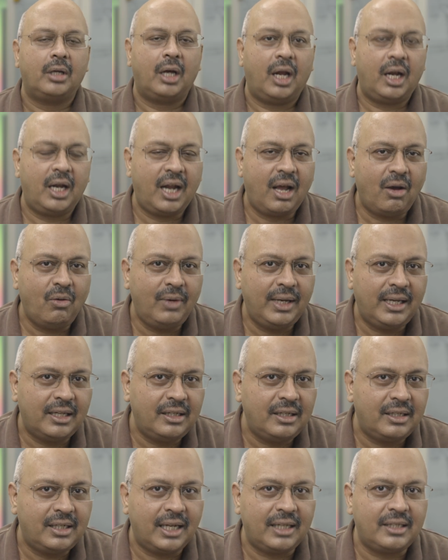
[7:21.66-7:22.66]
And now we
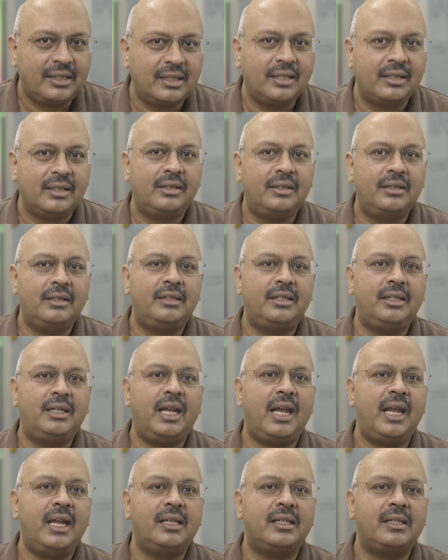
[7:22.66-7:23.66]
can test the
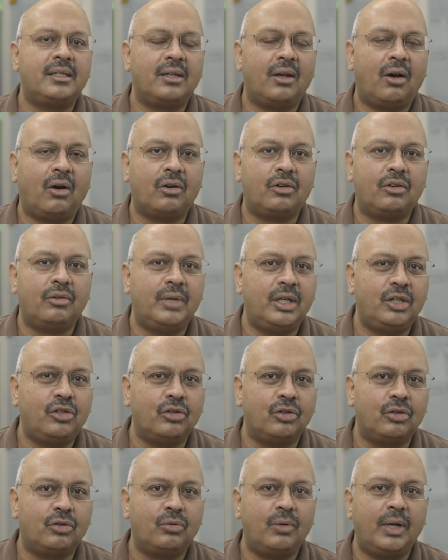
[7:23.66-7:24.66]
days
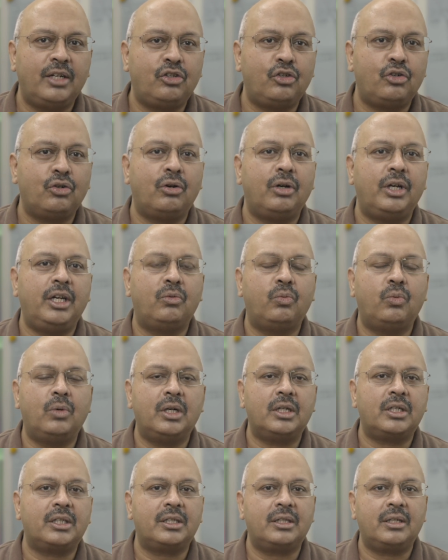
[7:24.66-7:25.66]
automation to ensure it
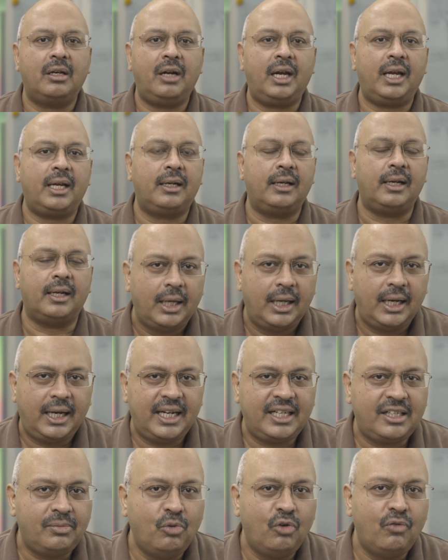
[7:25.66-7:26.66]
works correctly.
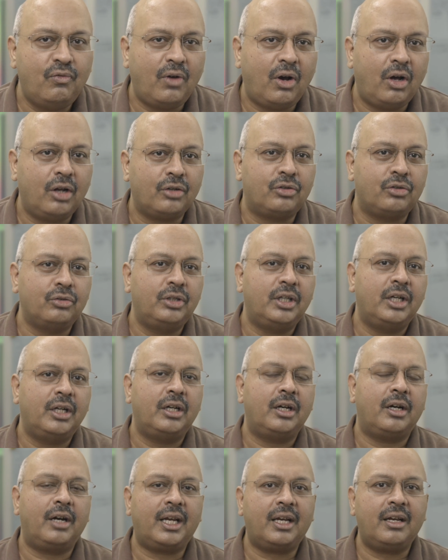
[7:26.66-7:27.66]
Let's move on to
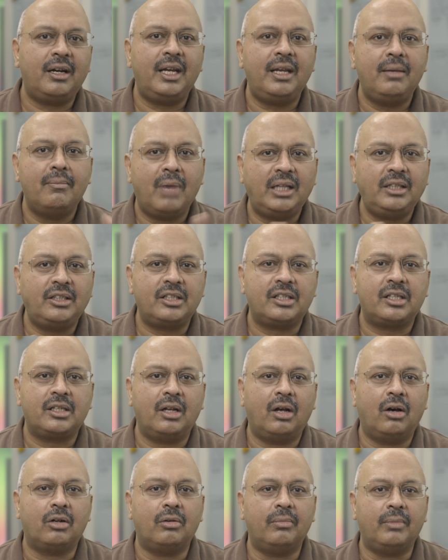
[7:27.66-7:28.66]
the recurring months
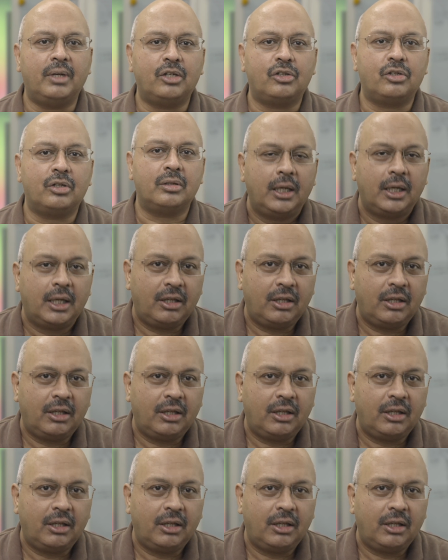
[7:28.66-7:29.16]
automation.